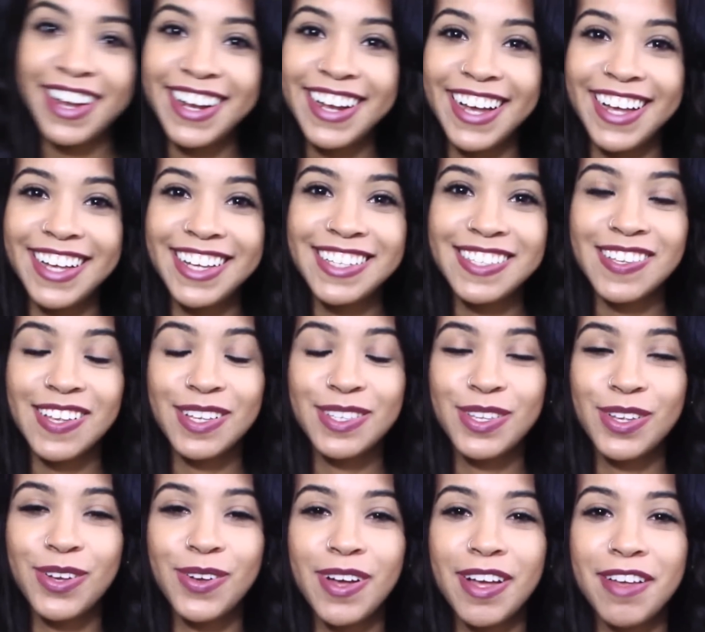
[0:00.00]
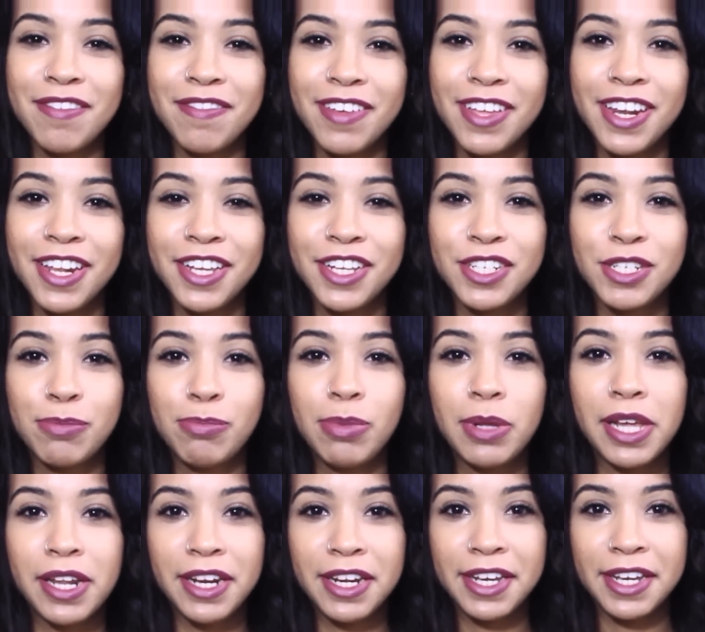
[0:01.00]
Alright guys, so I finished
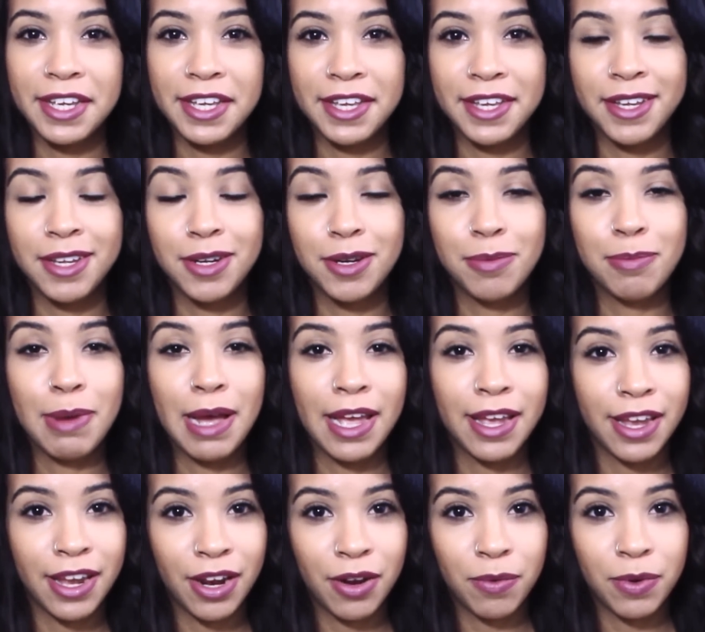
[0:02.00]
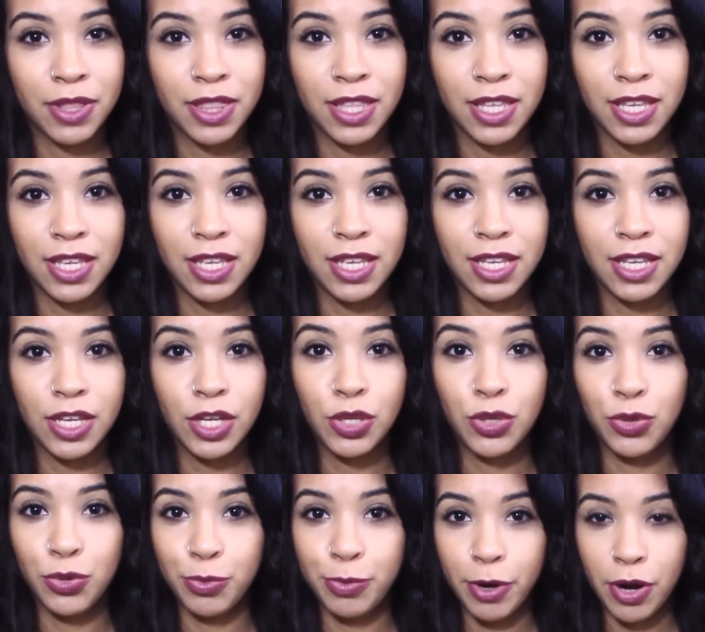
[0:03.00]
blending in my hair with the
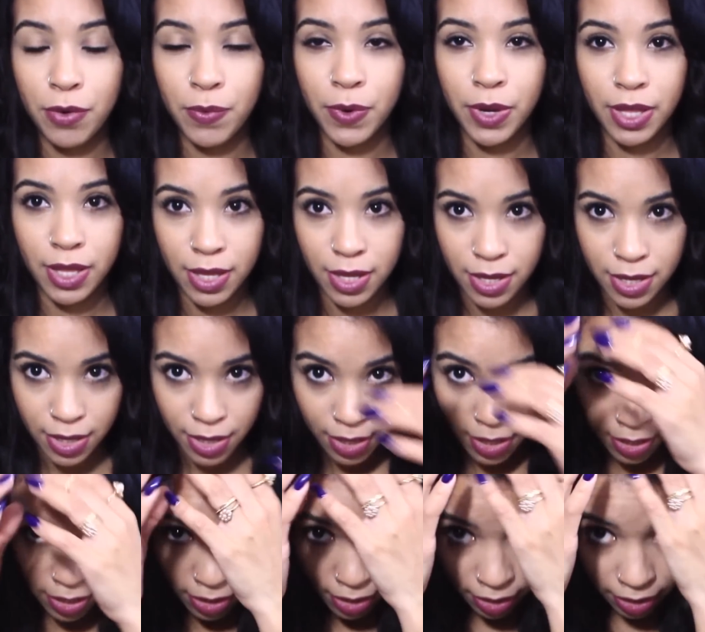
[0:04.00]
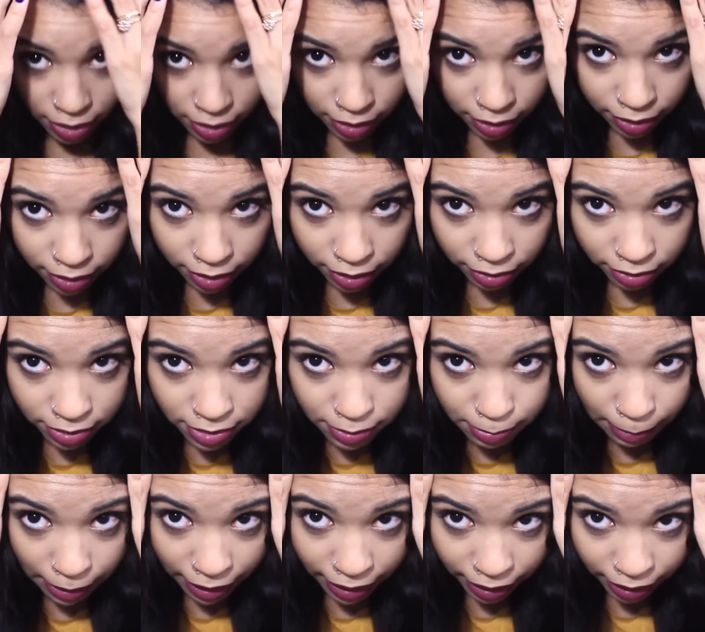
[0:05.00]
U-part wig, and
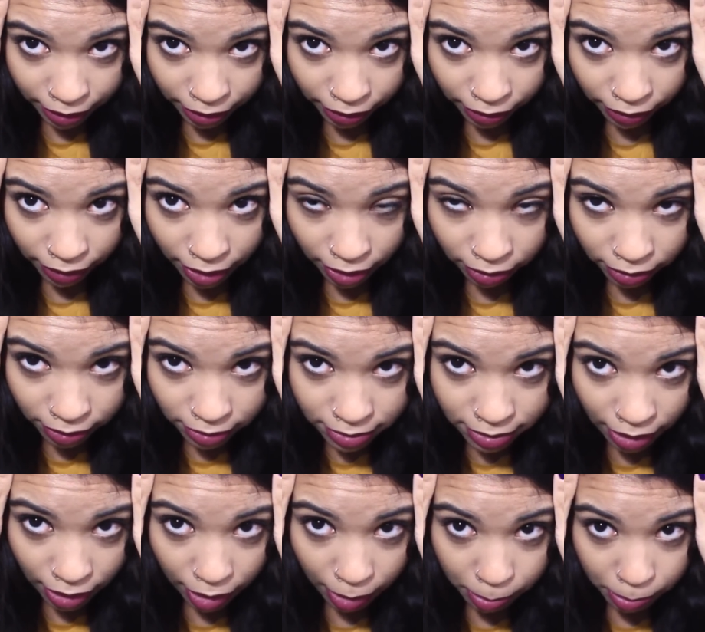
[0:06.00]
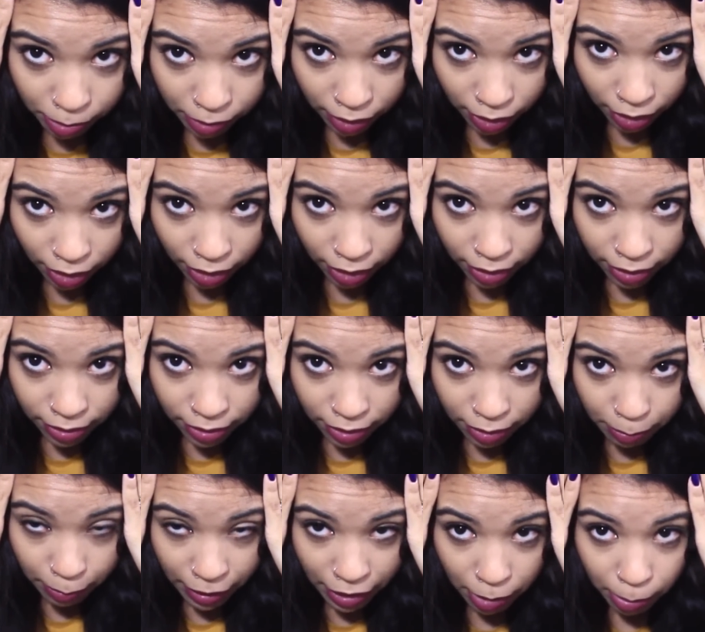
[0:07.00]
there's my hair out on top. I
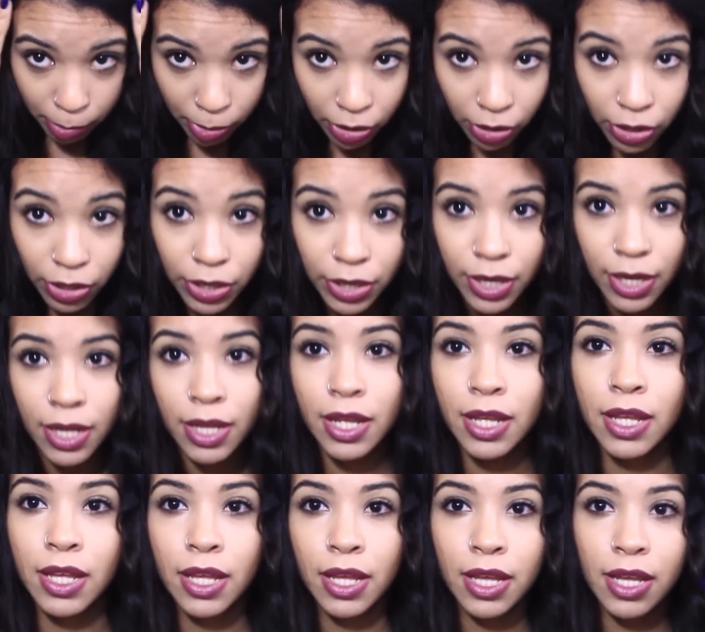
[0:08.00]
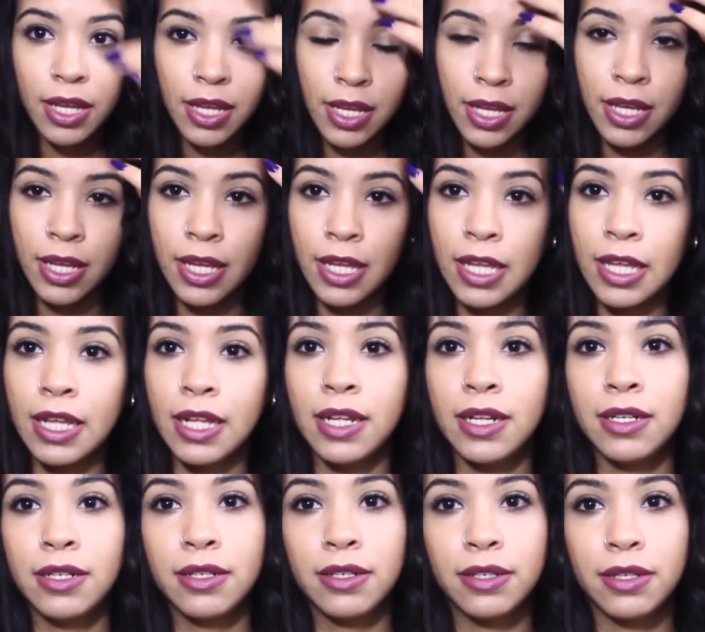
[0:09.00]
did make a part,
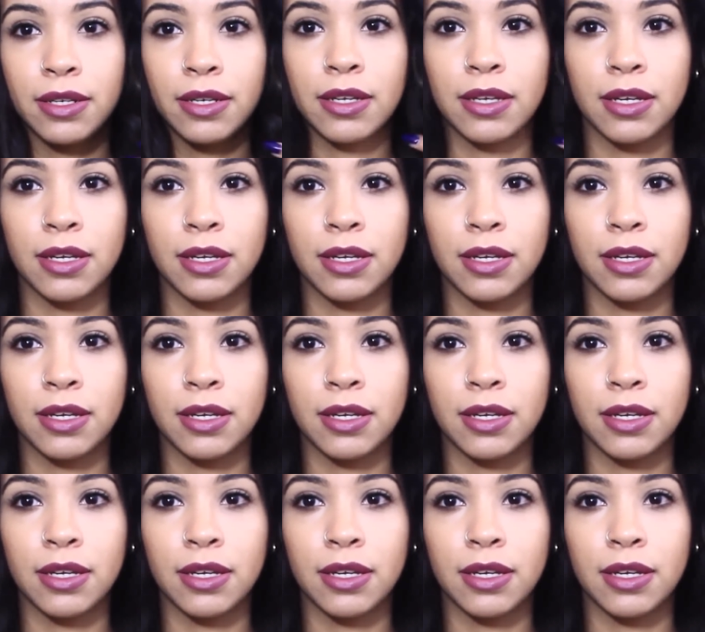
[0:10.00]
and